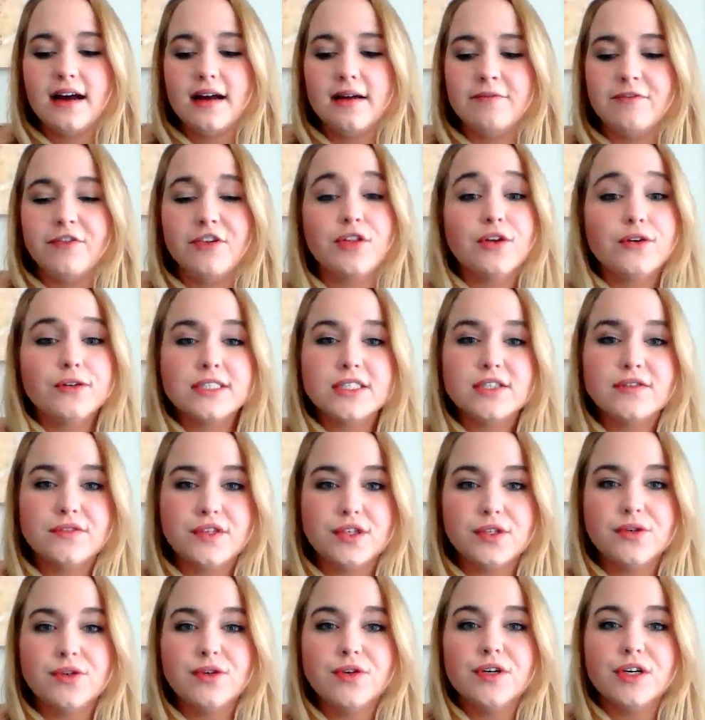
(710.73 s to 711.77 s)
for those of
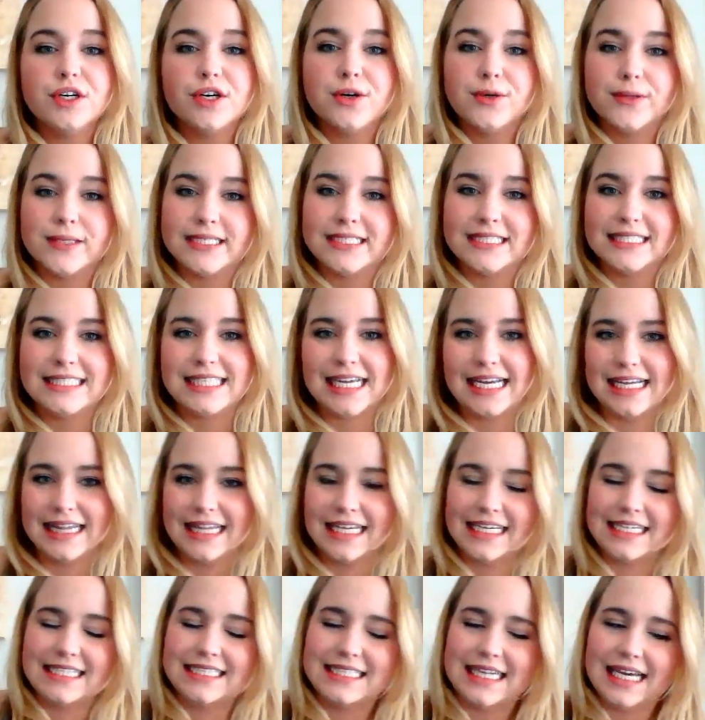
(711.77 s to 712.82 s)
you who are going to take the
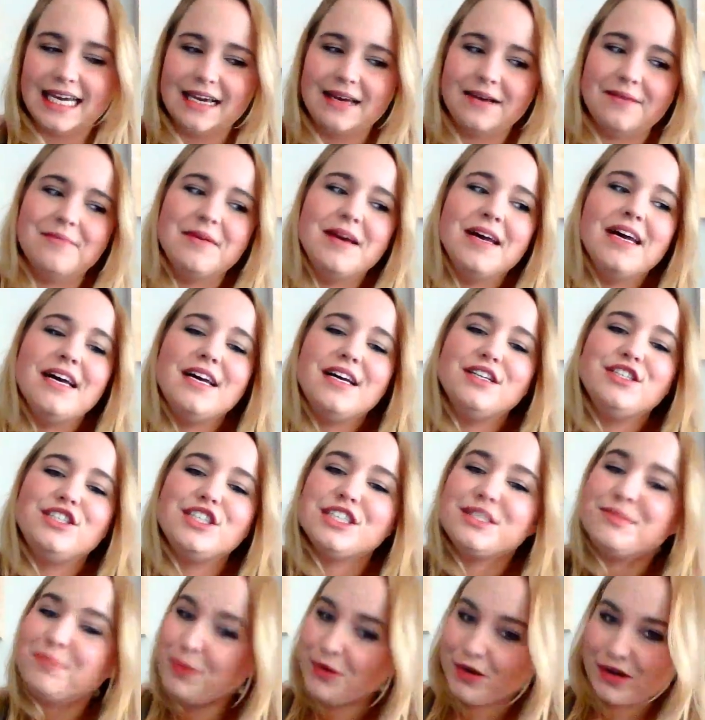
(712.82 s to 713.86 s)
exam,
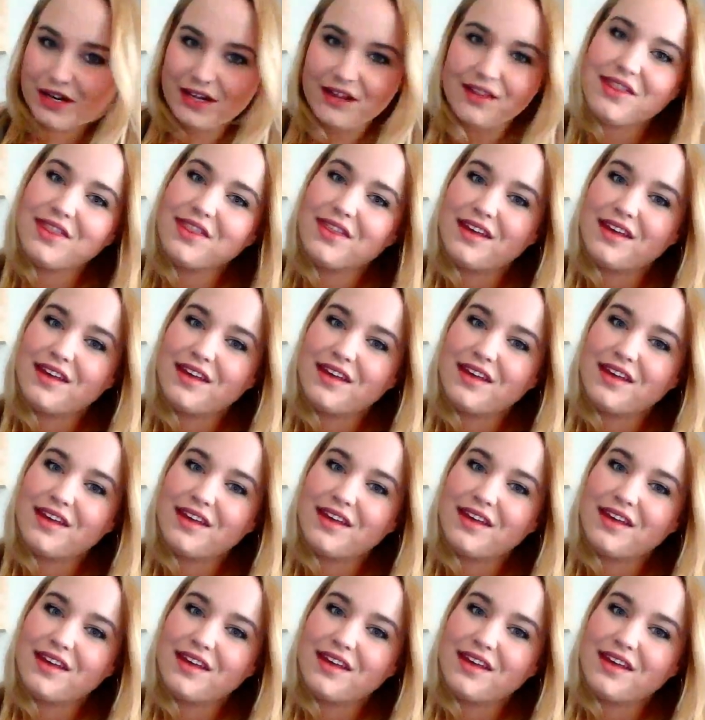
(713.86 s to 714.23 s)
just breathe.